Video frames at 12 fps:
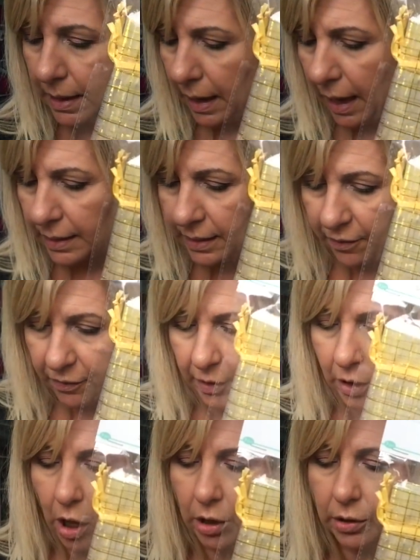They had
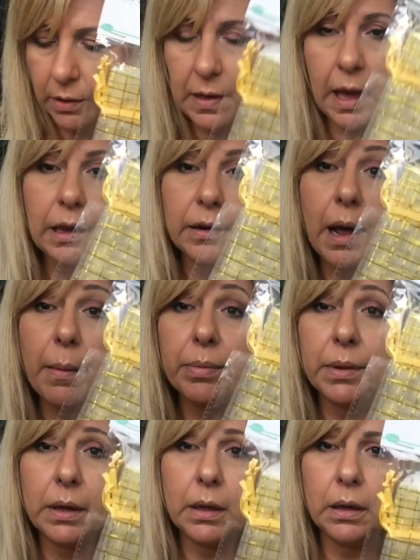different colors. I
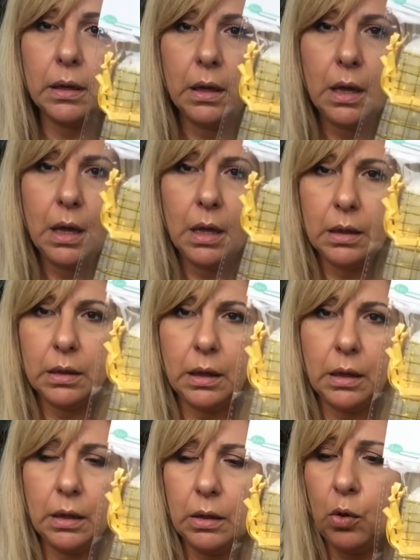grabbed the,
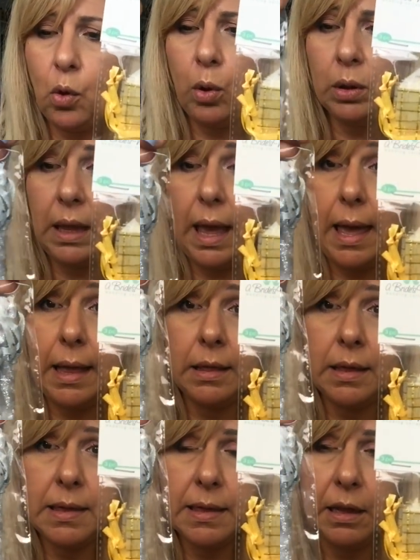the gold and
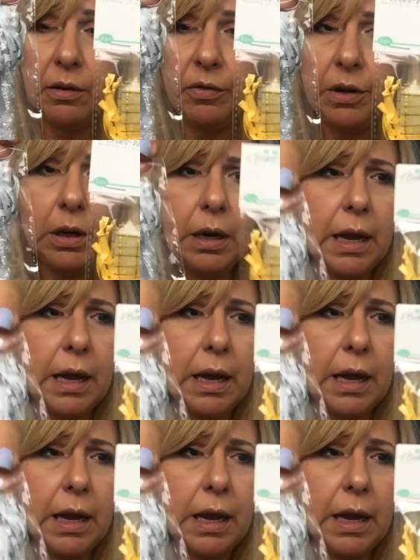the silver